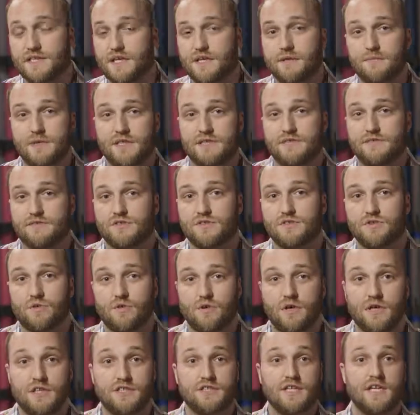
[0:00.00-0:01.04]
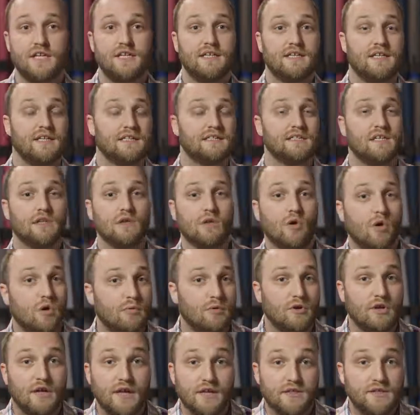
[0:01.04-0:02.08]
gigabytes of storage. It's
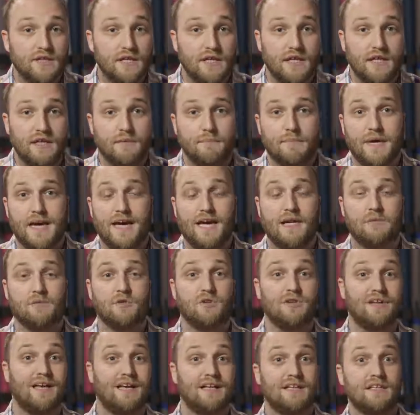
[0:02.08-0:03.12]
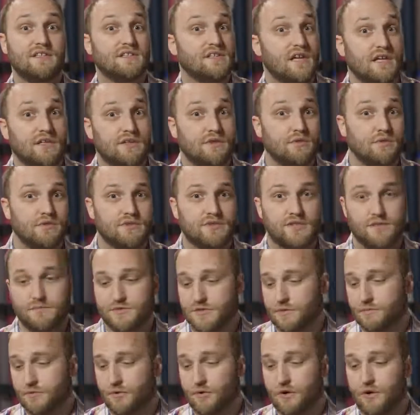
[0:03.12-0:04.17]
global LTE compatible, and it's got dual SIM
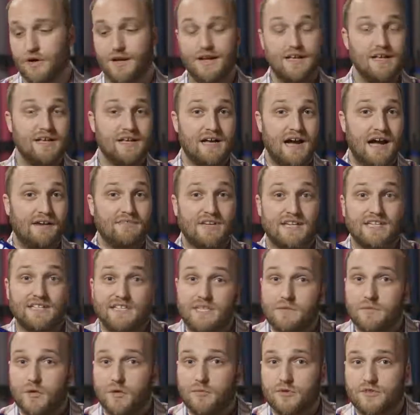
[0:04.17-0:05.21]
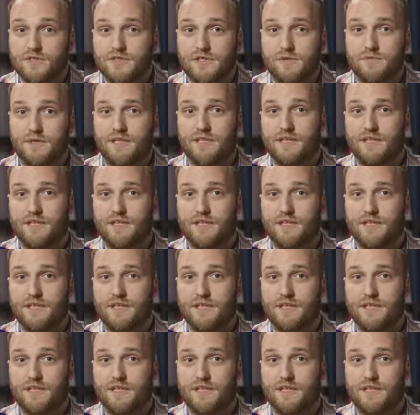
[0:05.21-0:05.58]
support. I've got a T-Mobile SIM